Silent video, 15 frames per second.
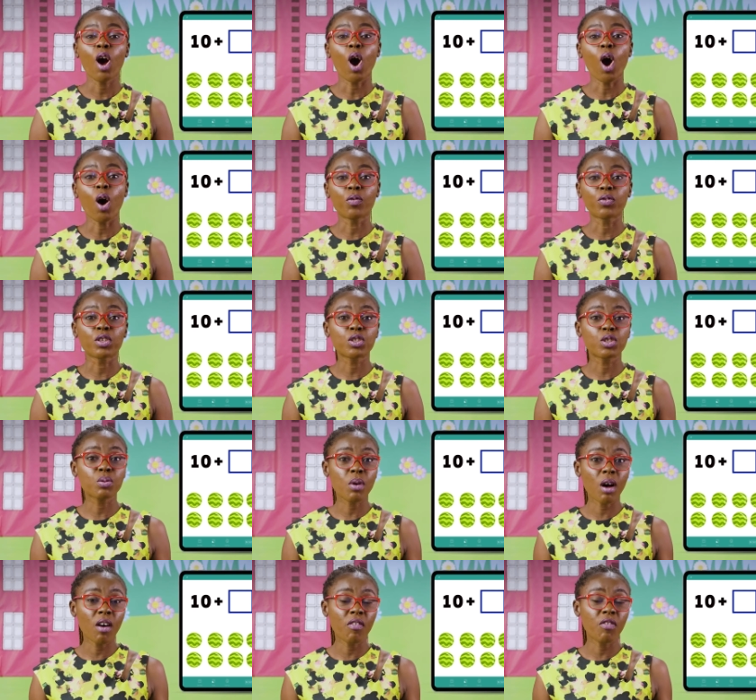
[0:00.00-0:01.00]
of the
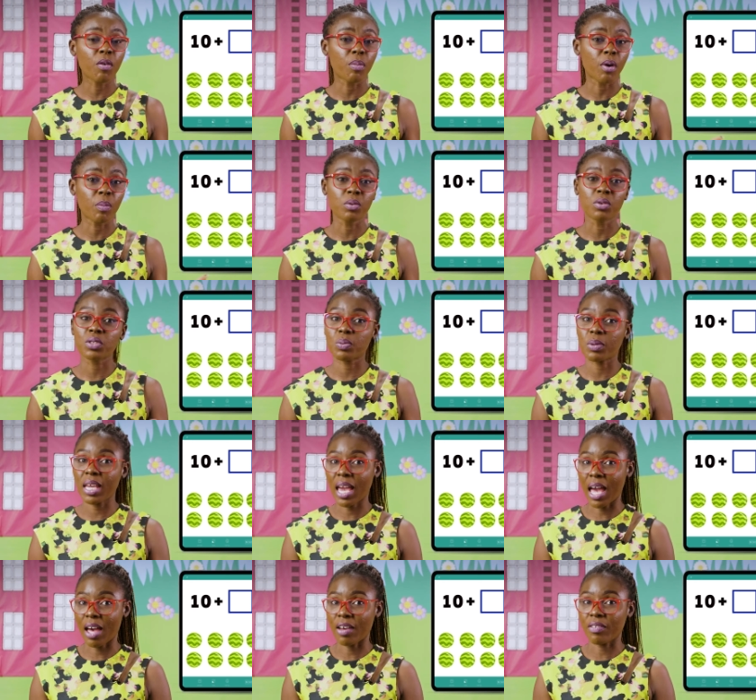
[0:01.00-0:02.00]
12 bubbles we
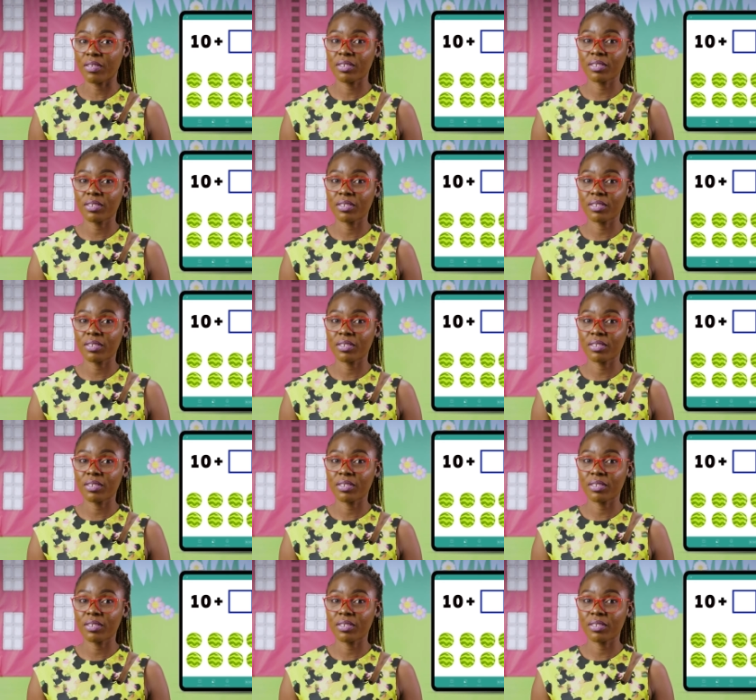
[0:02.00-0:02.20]
have.